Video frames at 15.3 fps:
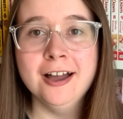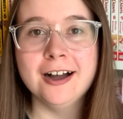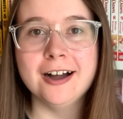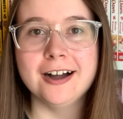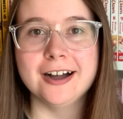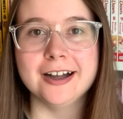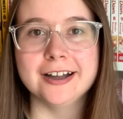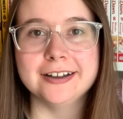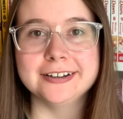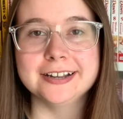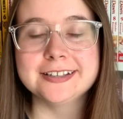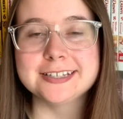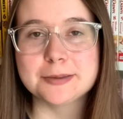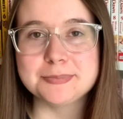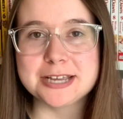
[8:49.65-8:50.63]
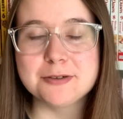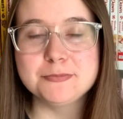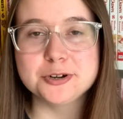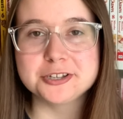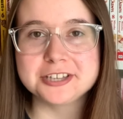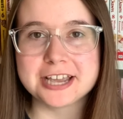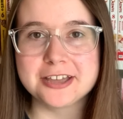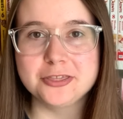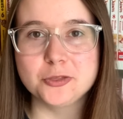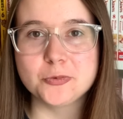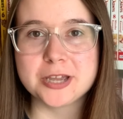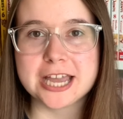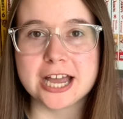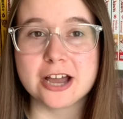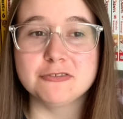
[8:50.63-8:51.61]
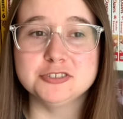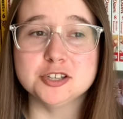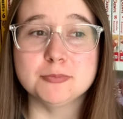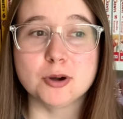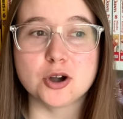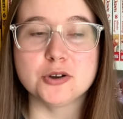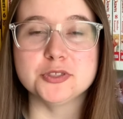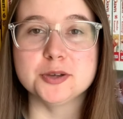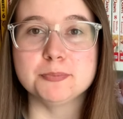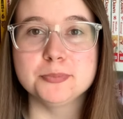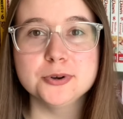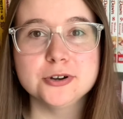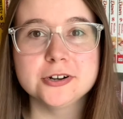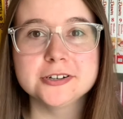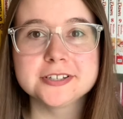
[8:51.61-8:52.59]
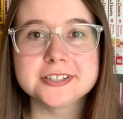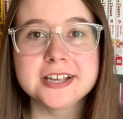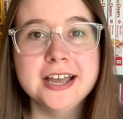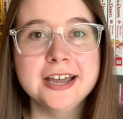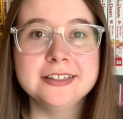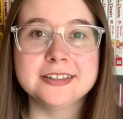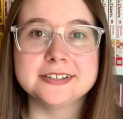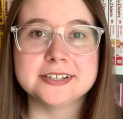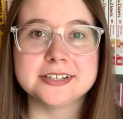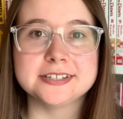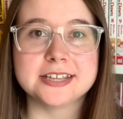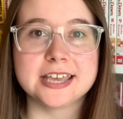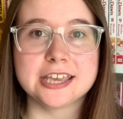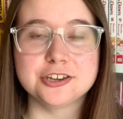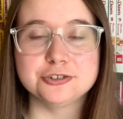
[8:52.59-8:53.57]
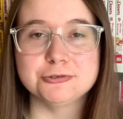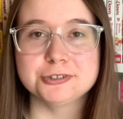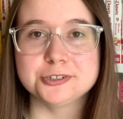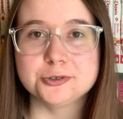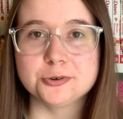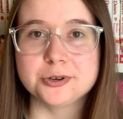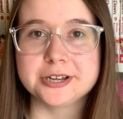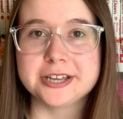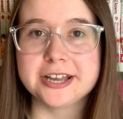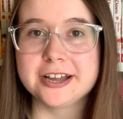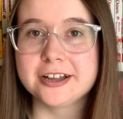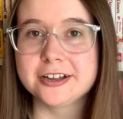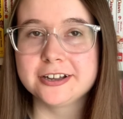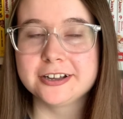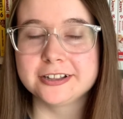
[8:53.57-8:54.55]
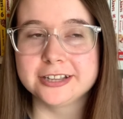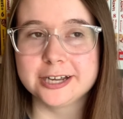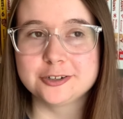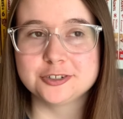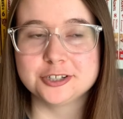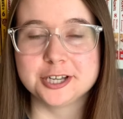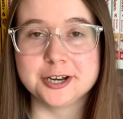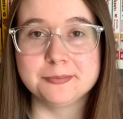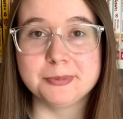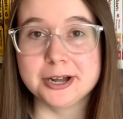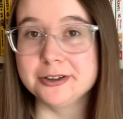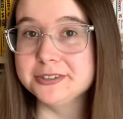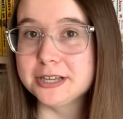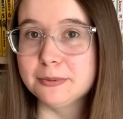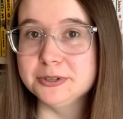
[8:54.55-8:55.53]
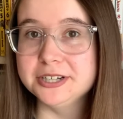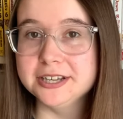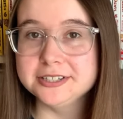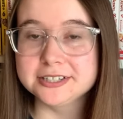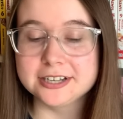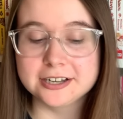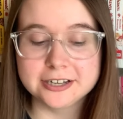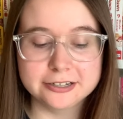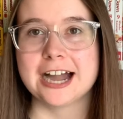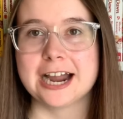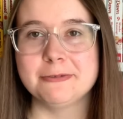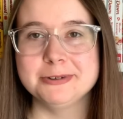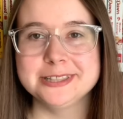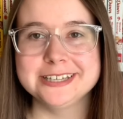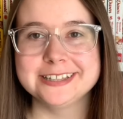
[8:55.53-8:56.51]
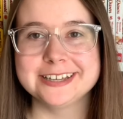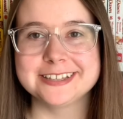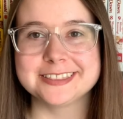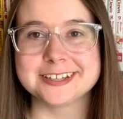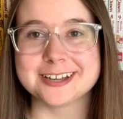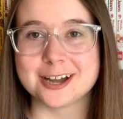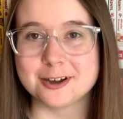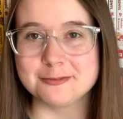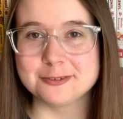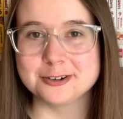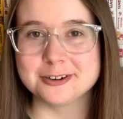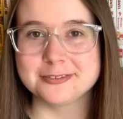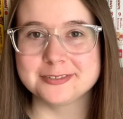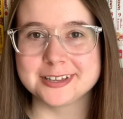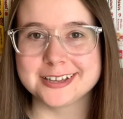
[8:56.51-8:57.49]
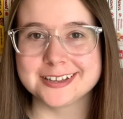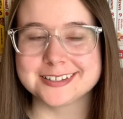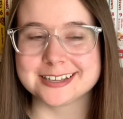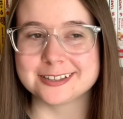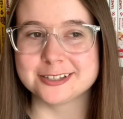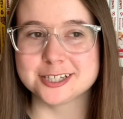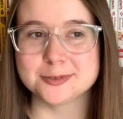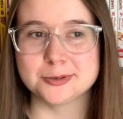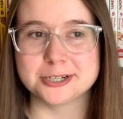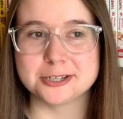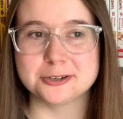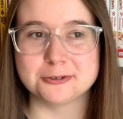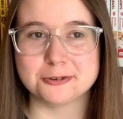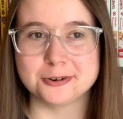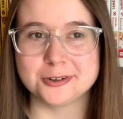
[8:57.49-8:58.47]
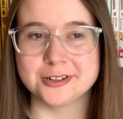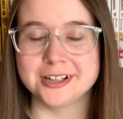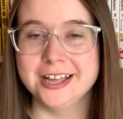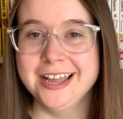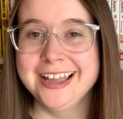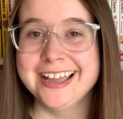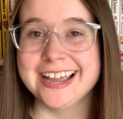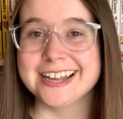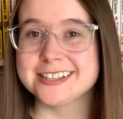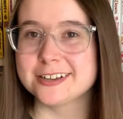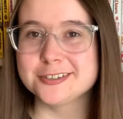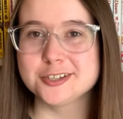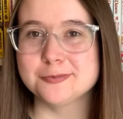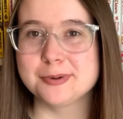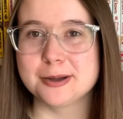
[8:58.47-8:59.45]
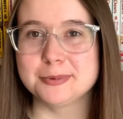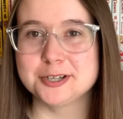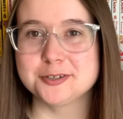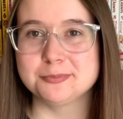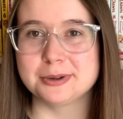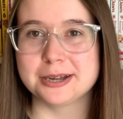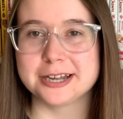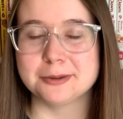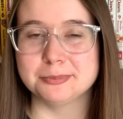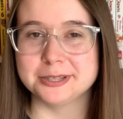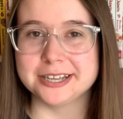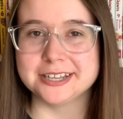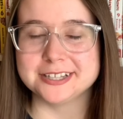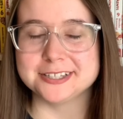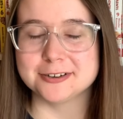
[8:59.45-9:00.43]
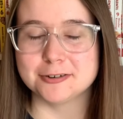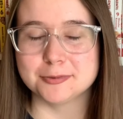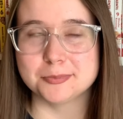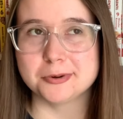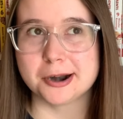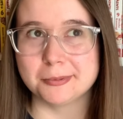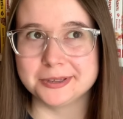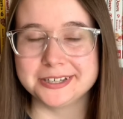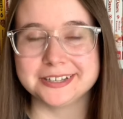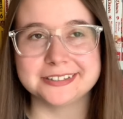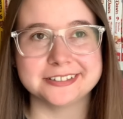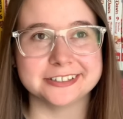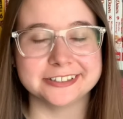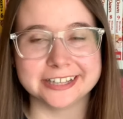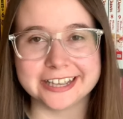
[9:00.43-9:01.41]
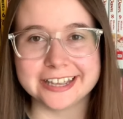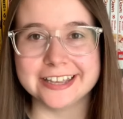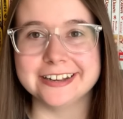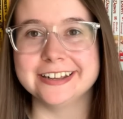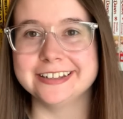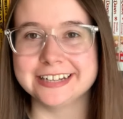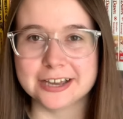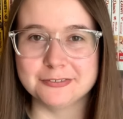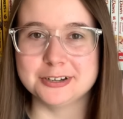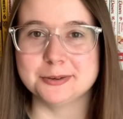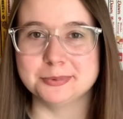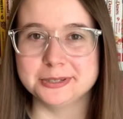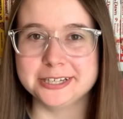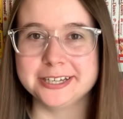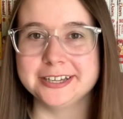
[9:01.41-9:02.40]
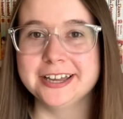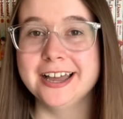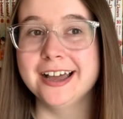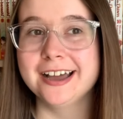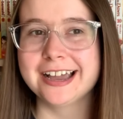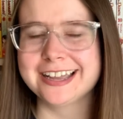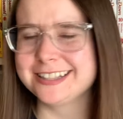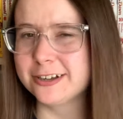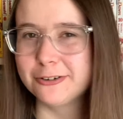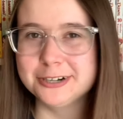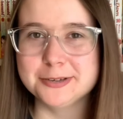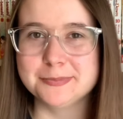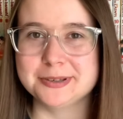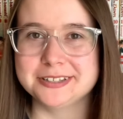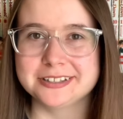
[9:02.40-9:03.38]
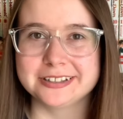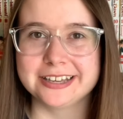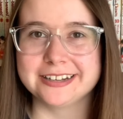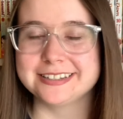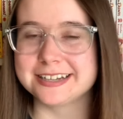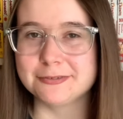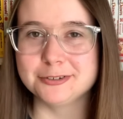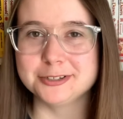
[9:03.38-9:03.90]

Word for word: On September 10th, we have Tomorrow the Birds. This is a short story collection by Osamu Tezuka. I really like the cover of this. It looks pretty cool. It's also published by Ablaze, so it'll probably get delayed inevitably. It's already been delayed several